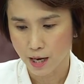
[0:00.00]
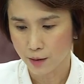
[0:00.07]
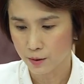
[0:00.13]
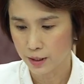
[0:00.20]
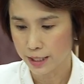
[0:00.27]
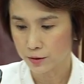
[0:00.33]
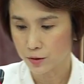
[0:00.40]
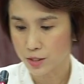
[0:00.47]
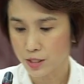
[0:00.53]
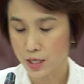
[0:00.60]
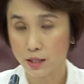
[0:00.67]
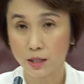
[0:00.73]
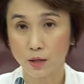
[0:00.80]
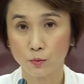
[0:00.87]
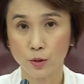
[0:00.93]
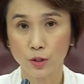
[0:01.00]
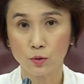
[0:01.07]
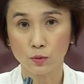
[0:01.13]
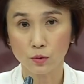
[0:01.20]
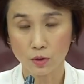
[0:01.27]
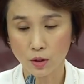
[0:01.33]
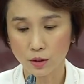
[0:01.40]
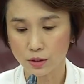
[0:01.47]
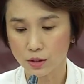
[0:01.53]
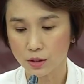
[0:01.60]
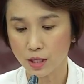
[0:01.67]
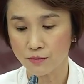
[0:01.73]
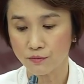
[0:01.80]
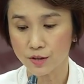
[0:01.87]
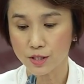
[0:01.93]
I would like to state that we do
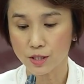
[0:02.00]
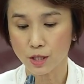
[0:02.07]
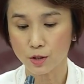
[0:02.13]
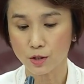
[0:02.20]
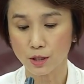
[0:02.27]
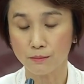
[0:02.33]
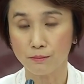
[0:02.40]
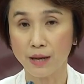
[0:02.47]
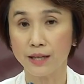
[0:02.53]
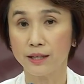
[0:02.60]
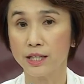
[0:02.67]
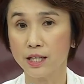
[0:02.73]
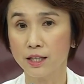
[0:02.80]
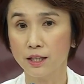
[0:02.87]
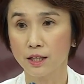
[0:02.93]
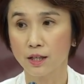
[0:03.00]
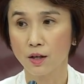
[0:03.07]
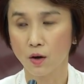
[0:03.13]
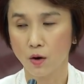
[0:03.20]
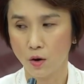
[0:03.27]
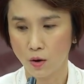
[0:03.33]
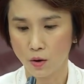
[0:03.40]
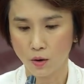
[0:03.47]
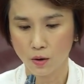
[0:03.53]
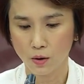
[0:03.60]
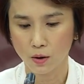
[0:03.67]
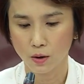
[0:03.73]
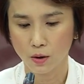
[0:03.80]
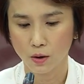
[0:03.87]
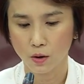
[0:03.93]
not envisage amending
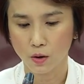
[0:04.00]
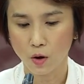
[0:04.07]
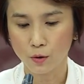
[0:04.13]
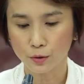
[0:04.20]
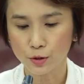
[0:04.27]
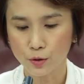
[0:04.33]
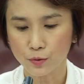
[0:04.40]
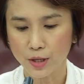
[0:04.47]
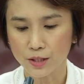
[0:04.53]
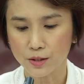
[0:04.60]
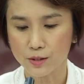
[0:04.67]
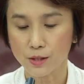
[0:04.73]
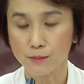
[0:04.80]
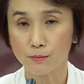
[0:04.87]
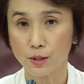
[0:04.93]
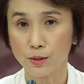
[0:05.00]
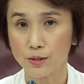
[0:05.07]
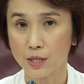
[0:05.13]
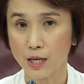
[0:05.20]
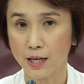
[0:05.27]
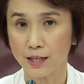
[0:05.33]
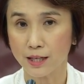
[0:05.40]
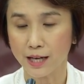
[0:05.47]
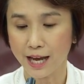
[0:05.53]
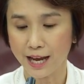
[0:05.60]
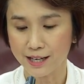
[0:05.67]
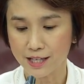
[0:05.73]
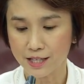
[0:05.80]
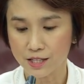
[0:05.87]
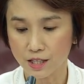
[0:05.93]
or altering the symbols in
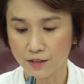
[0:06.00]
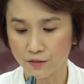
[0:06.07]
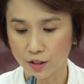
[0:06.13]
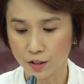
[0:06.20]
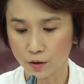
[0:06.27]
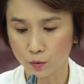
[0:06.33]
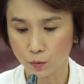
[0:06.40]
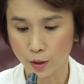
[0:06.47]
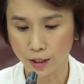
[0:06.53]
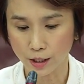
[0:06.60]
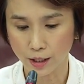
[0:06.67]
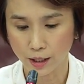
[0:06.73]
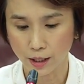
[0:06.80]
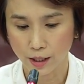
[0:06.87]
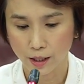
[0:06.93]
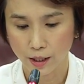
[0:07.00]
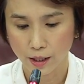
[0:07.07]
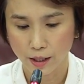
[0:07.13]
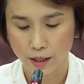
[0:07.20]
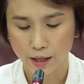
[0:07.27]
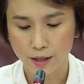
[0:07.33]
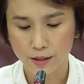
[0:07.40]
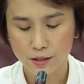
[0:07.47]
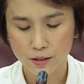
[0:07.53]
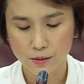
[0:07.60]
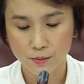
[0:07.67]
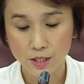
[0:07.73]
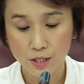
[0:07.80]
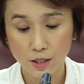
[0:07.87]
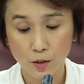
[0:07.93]
any significant way.
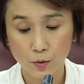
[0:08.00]
As Mr.